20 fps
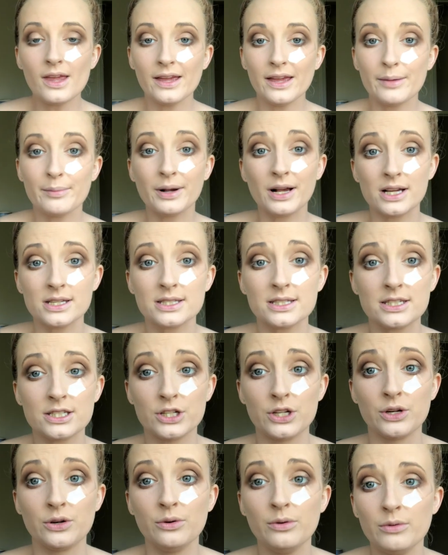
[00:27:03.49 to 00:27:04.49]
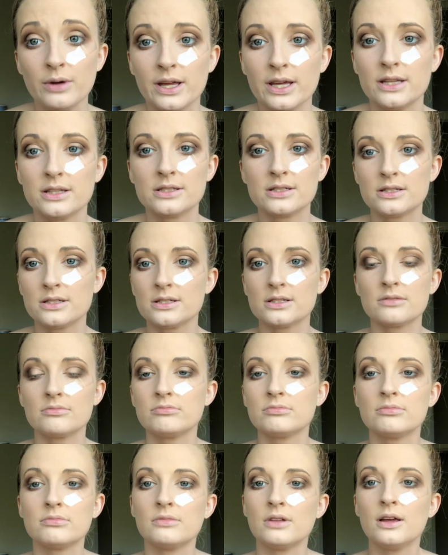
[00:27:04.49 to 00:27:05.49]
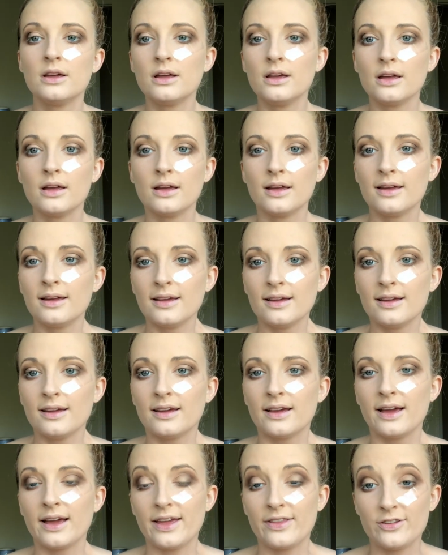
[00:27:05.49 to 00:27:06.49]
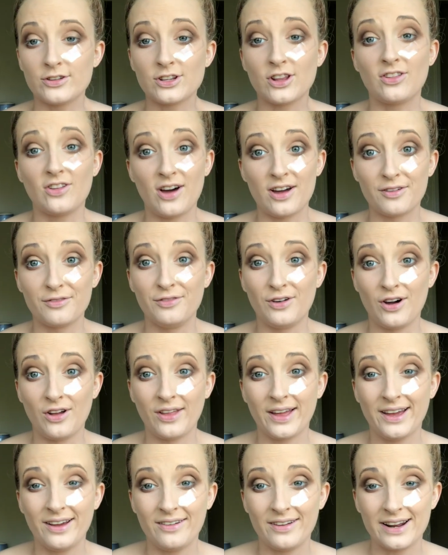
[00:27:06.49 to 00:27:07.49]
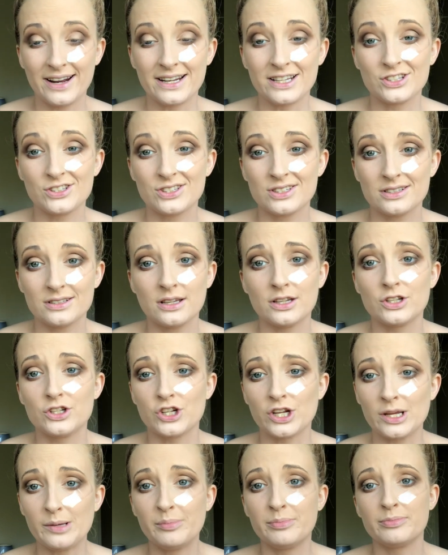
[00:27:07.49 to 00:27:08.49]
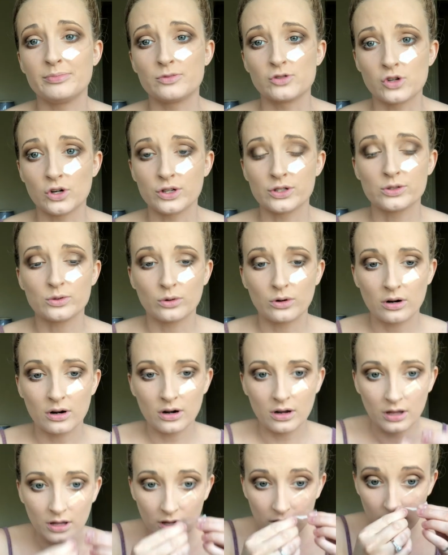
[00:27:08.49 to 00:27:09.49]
And because it's new, there's a lot of fallout, and it's a cheap drugstore